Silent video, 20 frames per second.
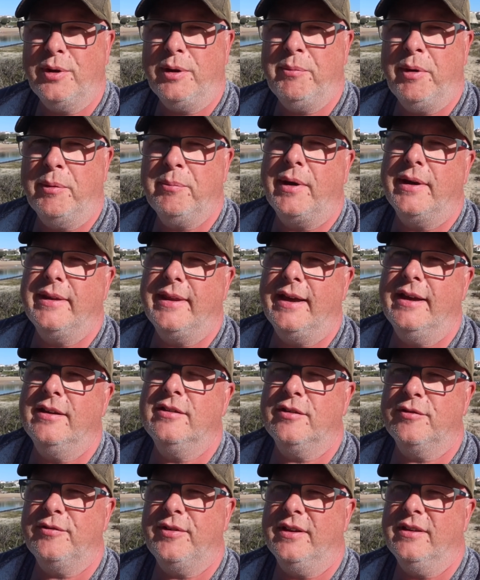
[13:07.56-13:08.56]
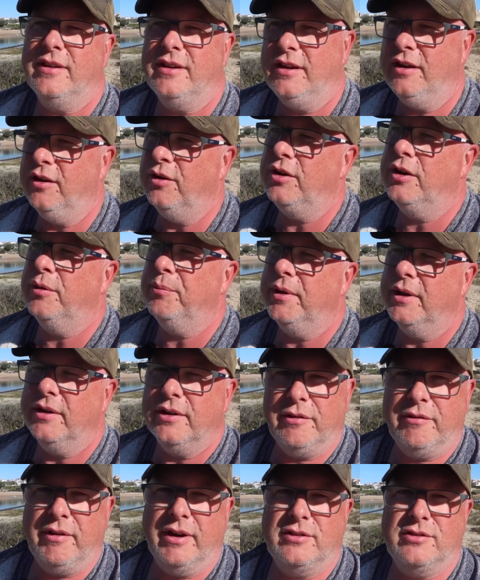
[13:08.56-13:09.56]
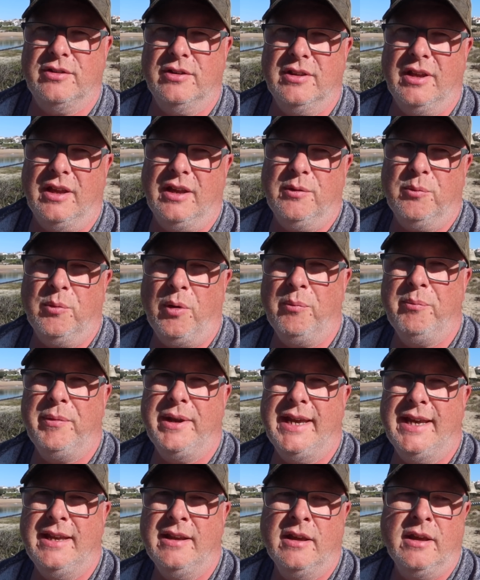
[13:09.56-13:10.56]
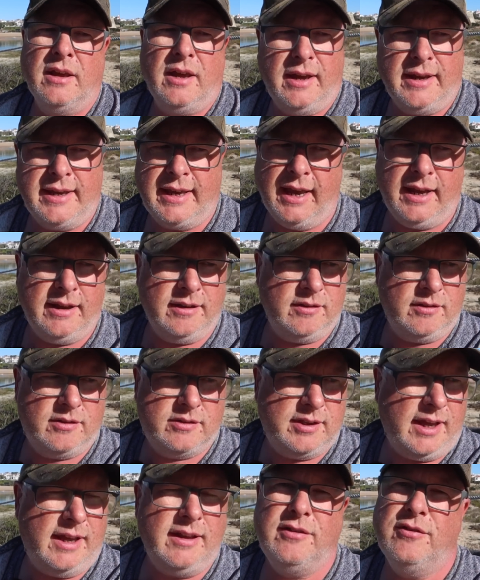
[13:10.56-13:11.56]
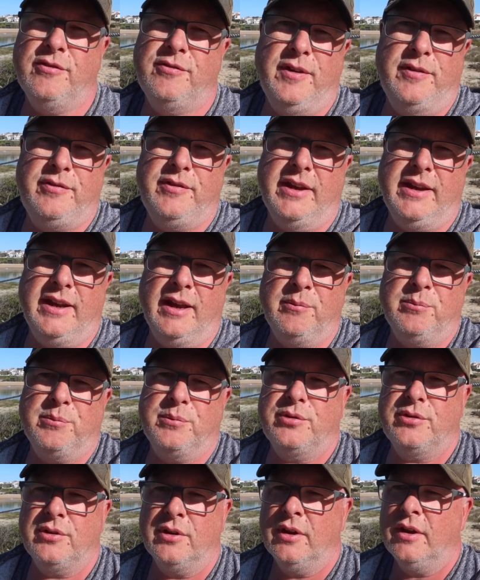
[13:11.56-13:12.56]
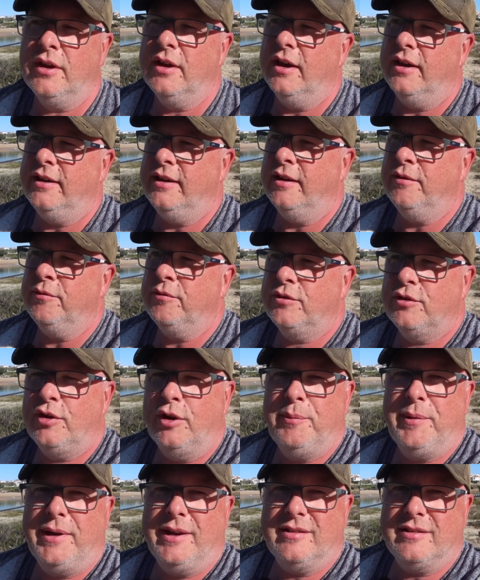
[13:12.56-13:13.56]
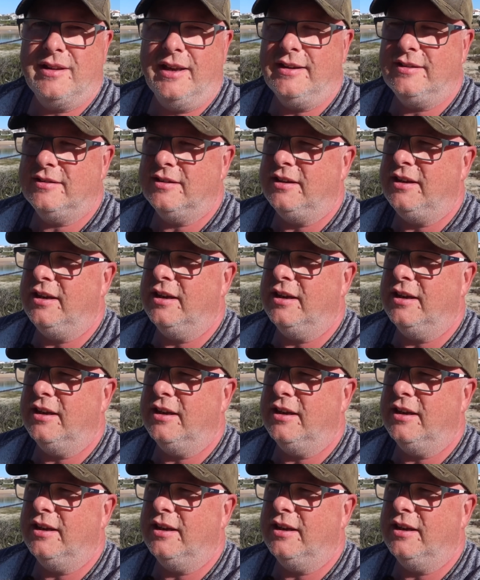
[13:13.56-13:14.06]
what you mean by that is the fact that, you know, you can be in direct sunlight 1 minute and getting 10, 15 amps, and then 2 minutes later